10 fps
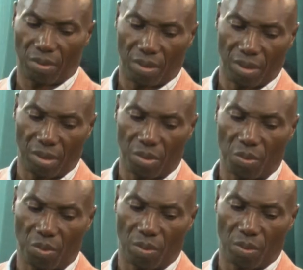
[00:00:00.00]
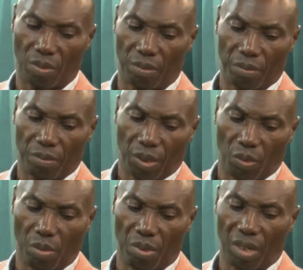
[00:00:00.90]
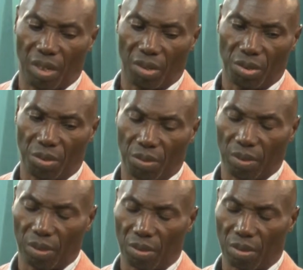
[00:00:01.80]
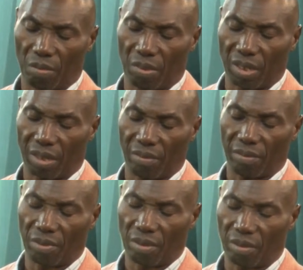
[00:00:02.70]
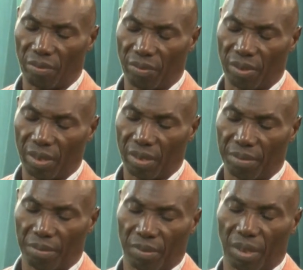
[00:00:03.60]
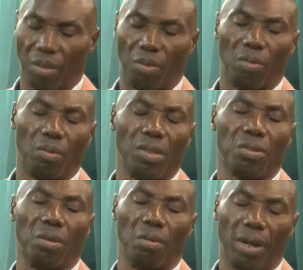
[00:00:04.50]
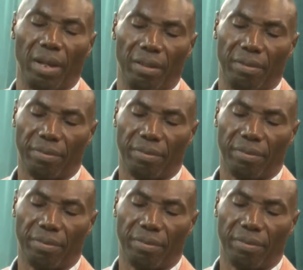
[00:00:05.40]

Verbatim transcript: This women issue is so much involved. Where's your wife?